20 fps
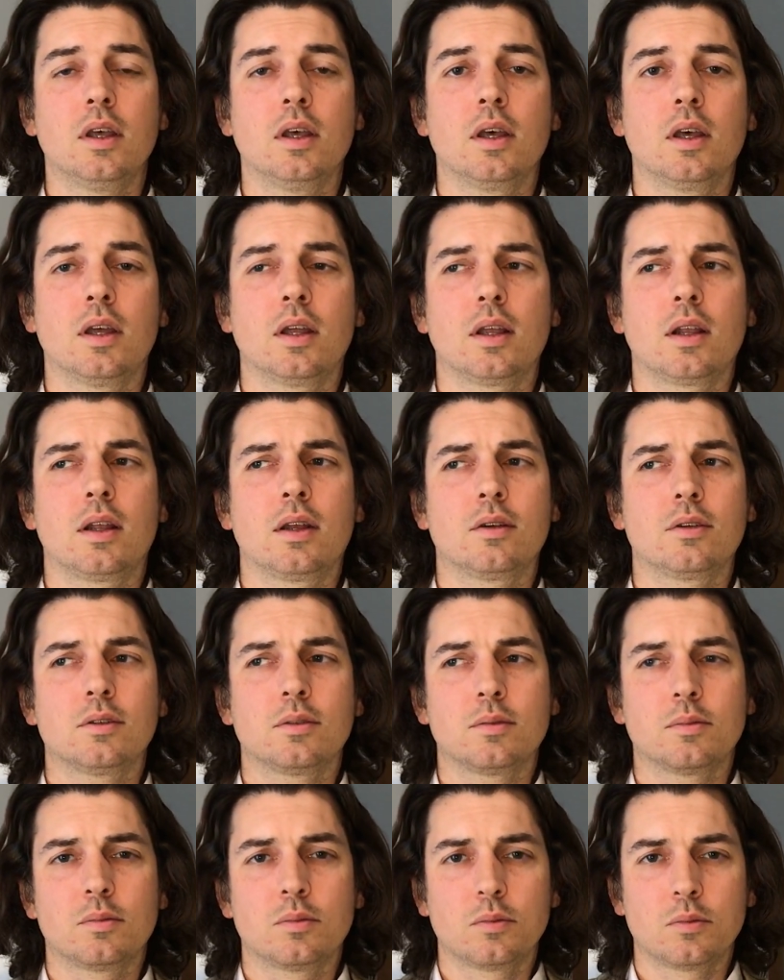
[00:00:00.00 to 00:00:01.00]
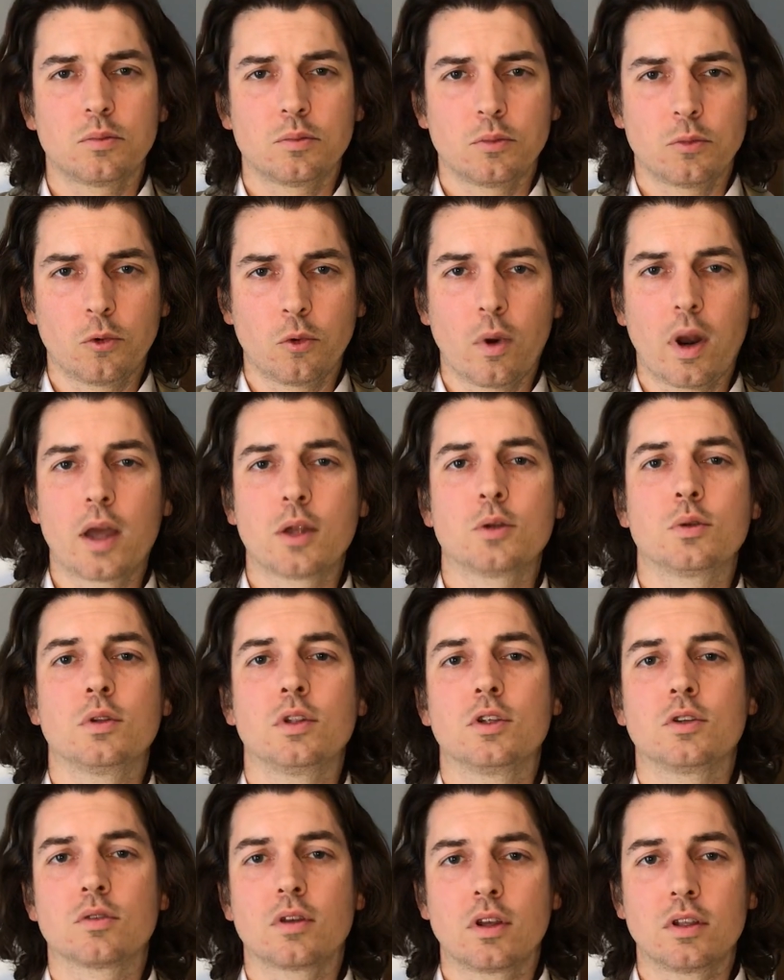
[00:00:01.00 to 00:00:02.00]
and how to gradually
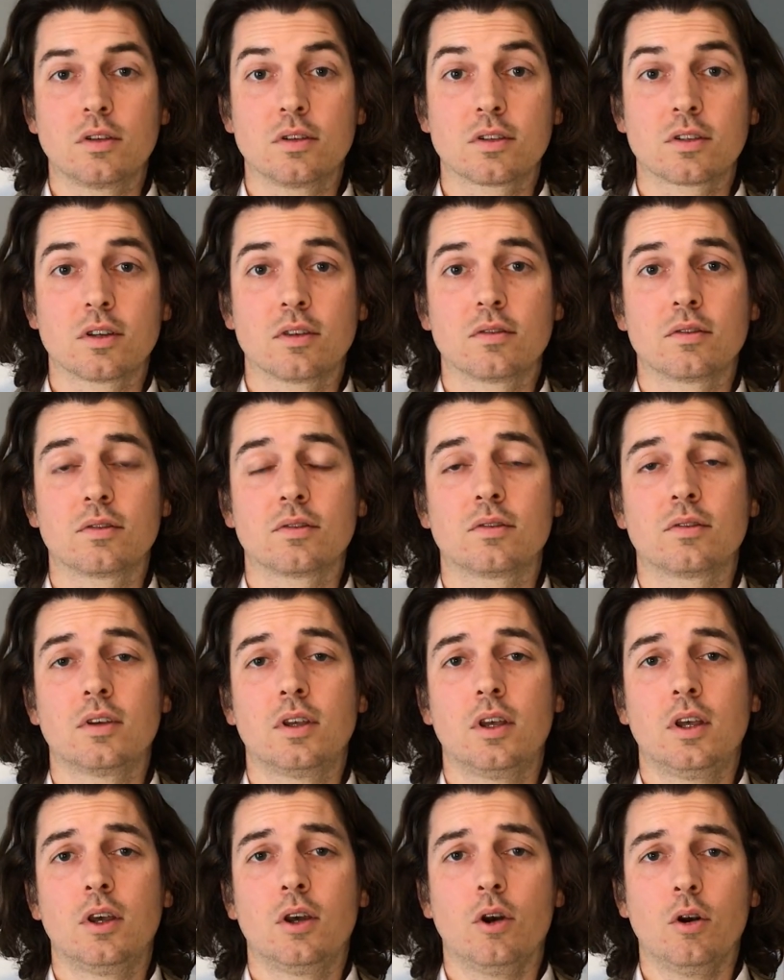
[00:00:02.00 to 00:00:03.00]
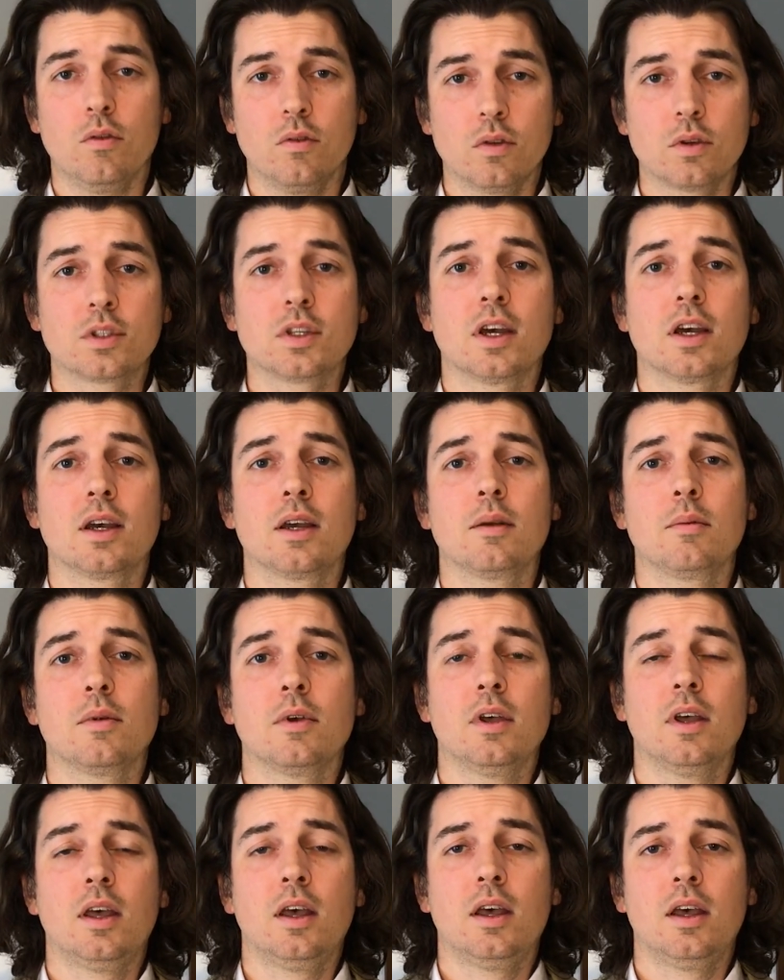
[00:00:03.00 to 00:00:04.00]
train yourself over time
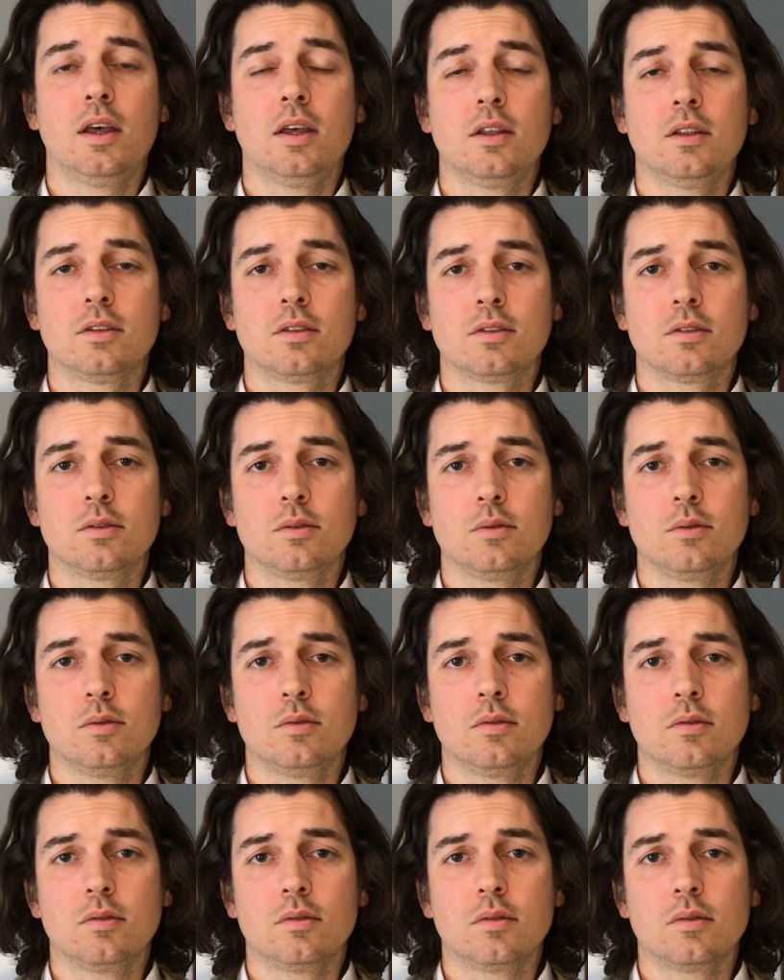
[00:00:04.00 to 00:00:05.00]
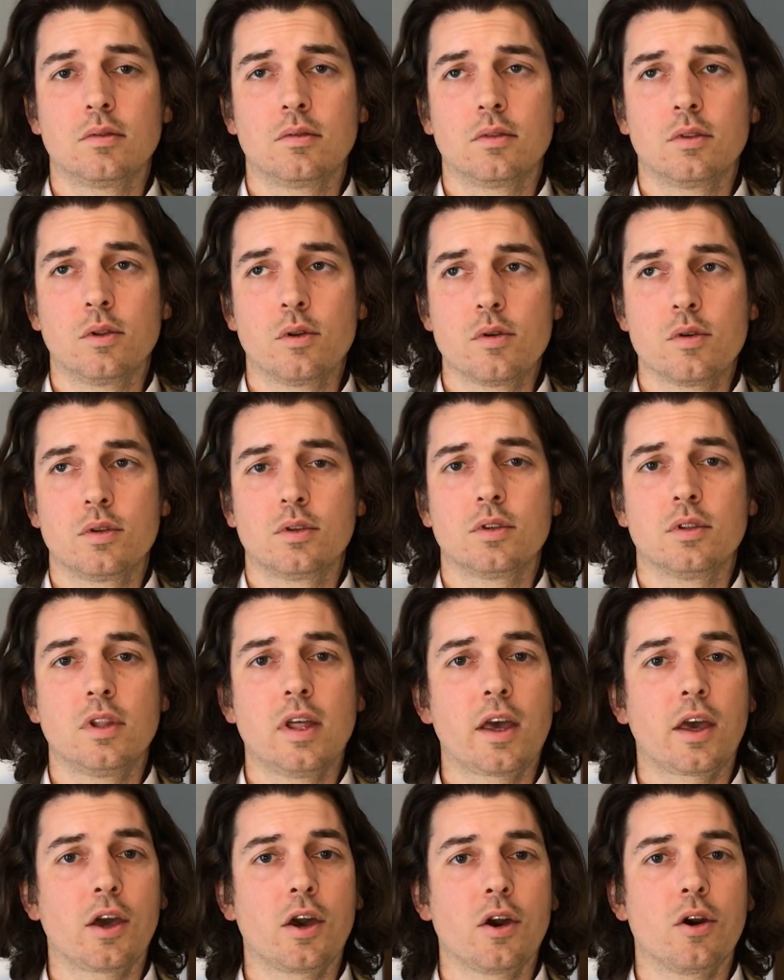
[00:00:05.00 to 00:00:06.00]
to learn to
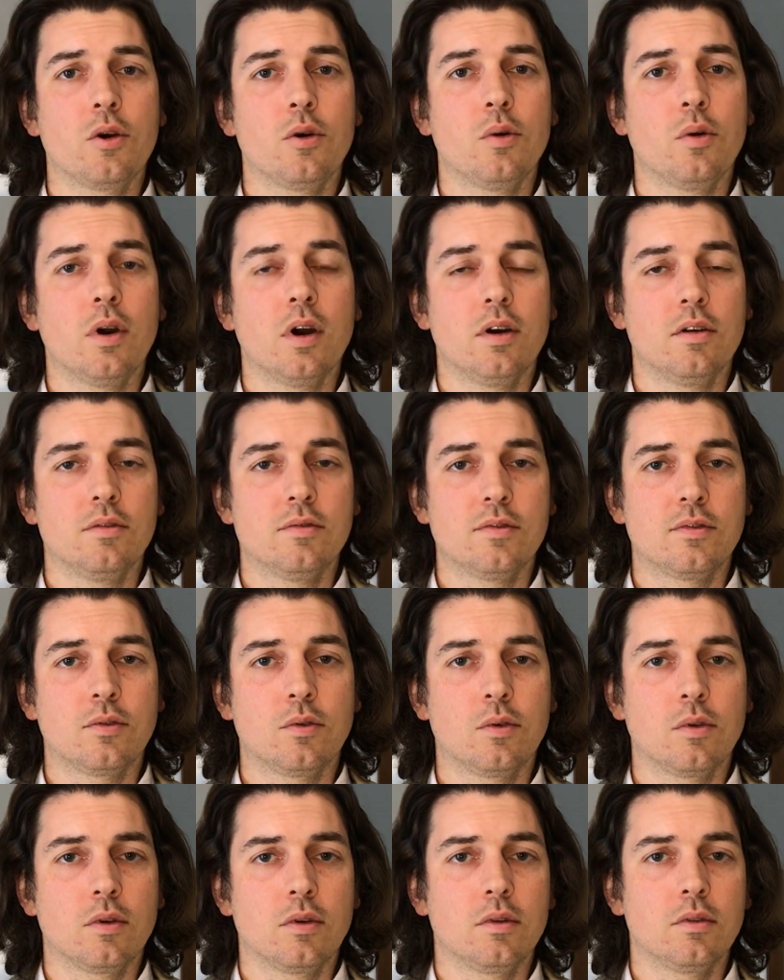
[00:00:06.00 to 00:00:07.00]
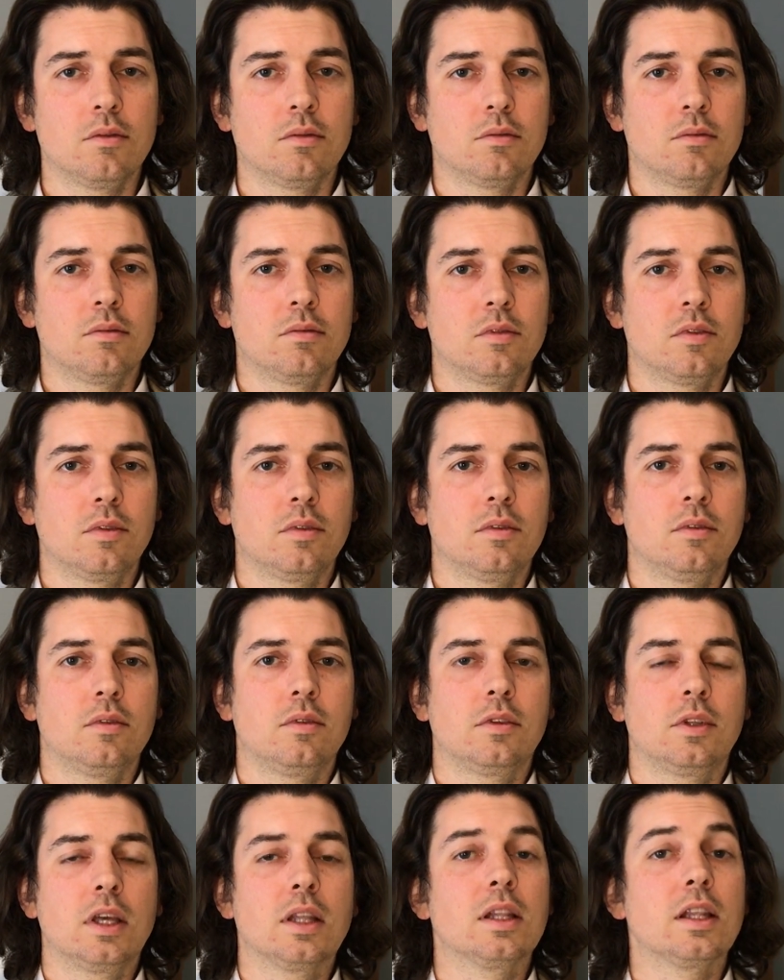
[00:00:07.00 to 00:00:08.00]
let go of, or
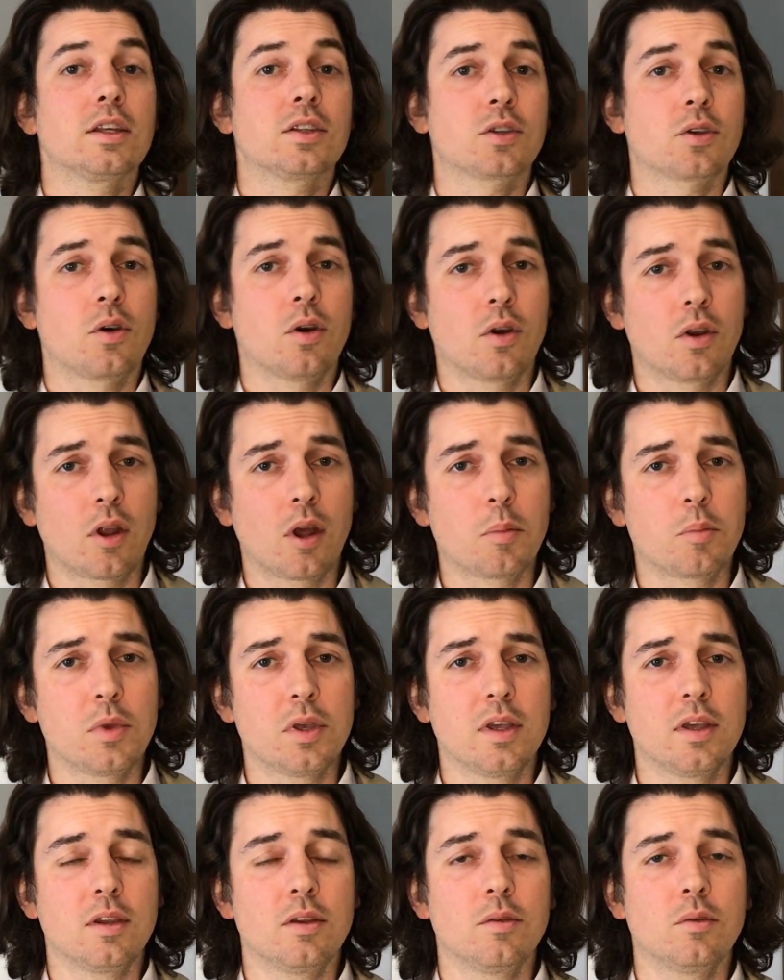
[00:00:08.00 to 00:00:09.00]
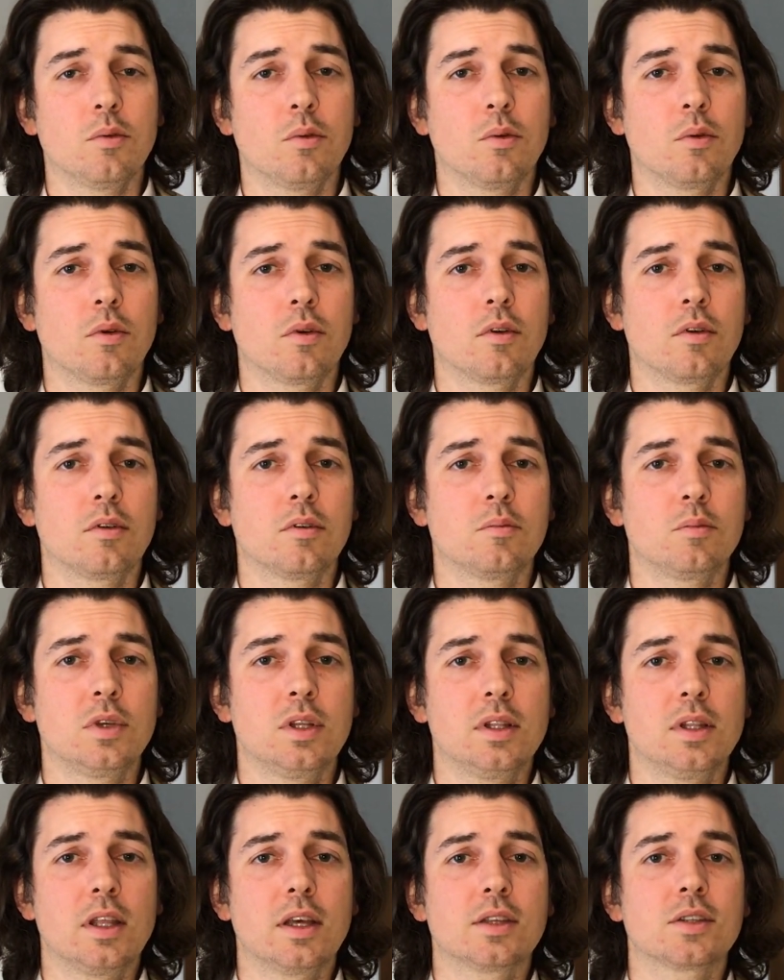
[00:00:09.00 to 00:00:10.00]
get less caught up in, or be
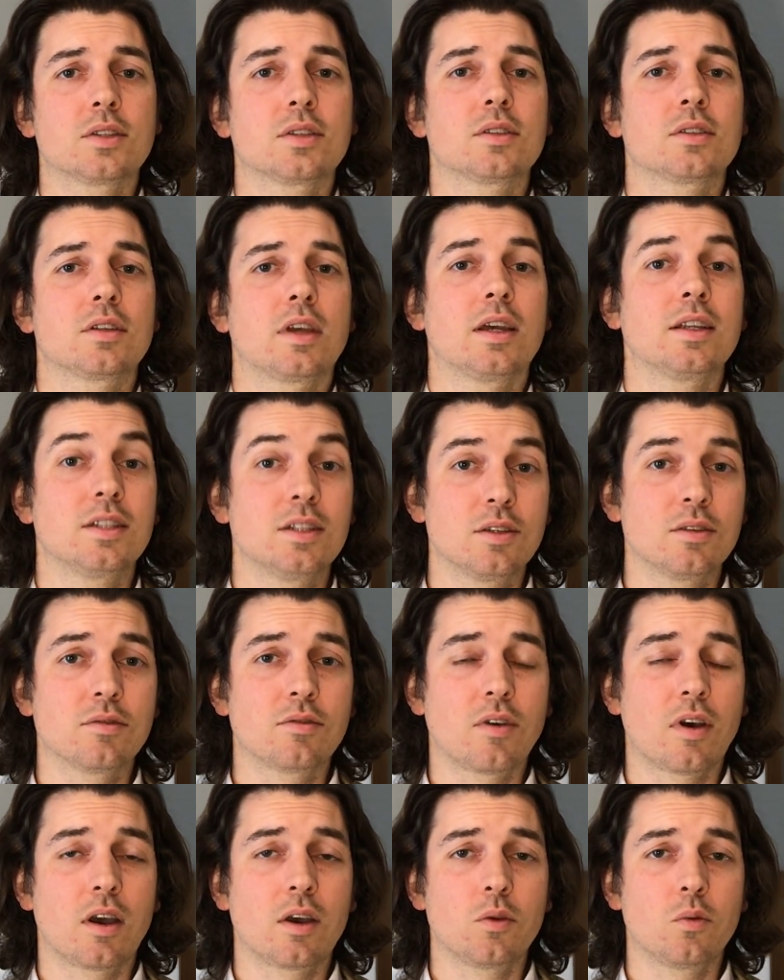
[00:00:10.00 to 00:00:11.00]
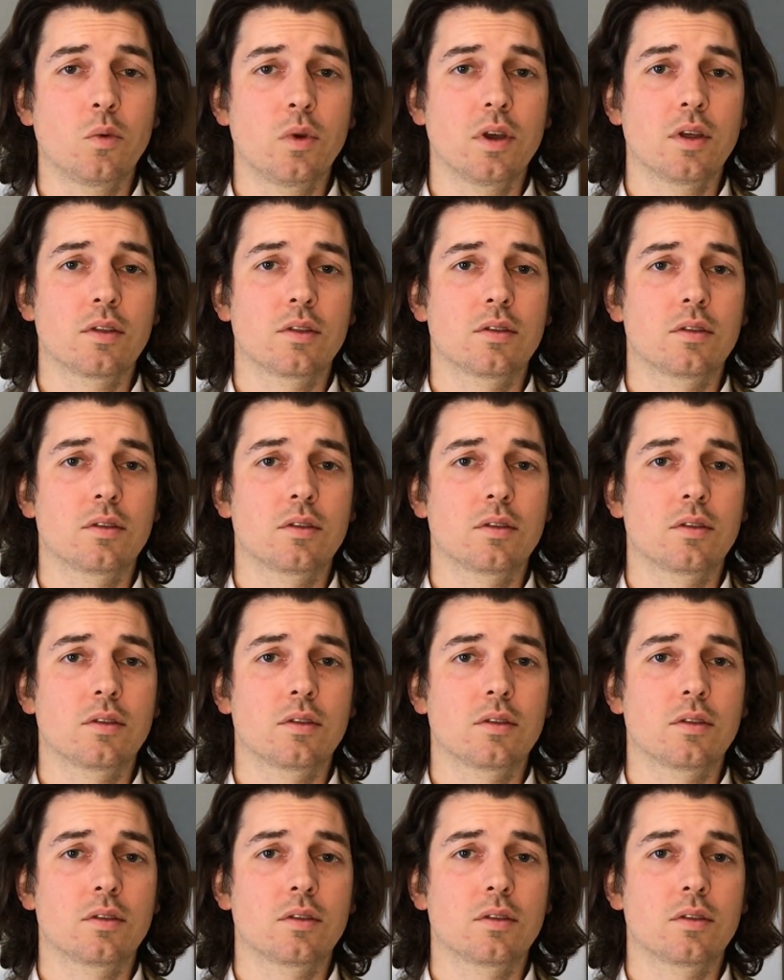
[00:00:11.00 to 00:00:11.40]
less identified with